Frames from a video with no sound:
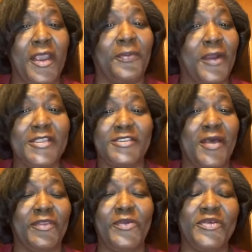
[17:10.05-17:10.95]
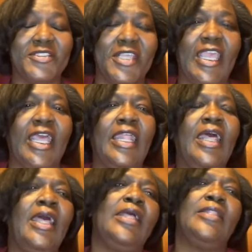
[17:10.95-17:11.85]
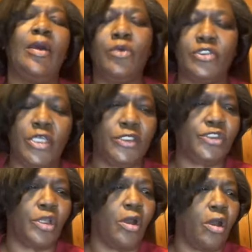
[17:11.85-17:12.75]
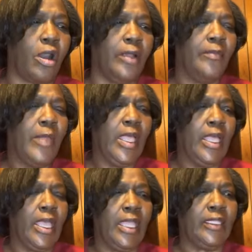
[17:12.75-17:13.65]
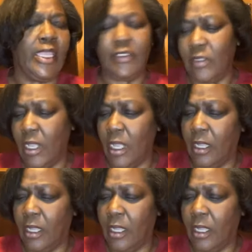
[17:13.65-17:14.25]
I pray something was said that will touch your heart. And that